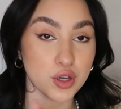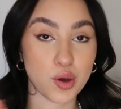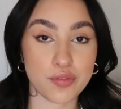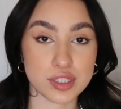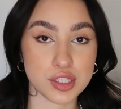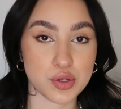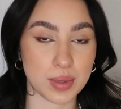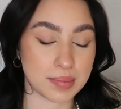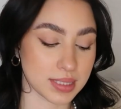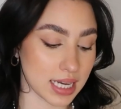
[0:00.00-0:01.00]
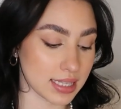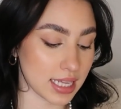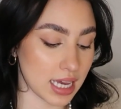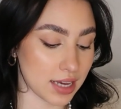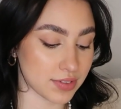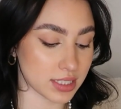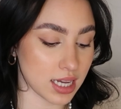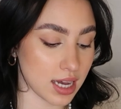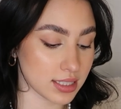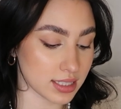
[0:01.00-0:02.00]
if you go over to their website, they have
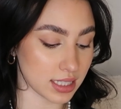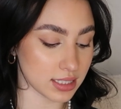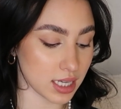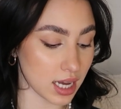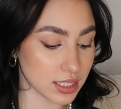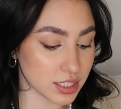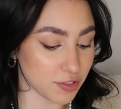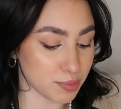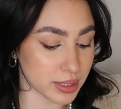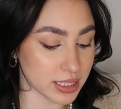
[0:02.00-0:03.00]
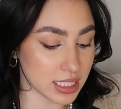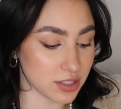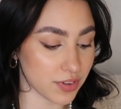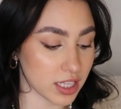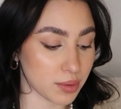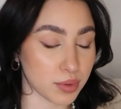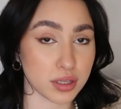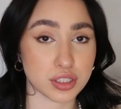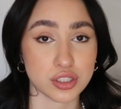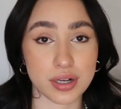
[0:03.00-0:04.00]
tons and tons of presets
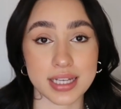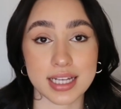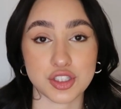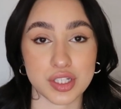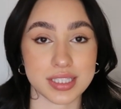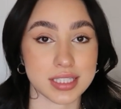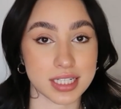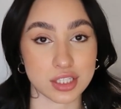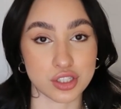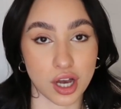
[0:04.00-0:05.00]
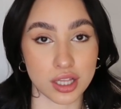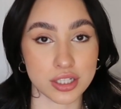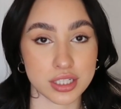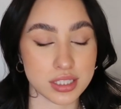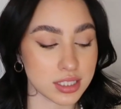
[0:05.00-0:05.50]
available, starting at just $6.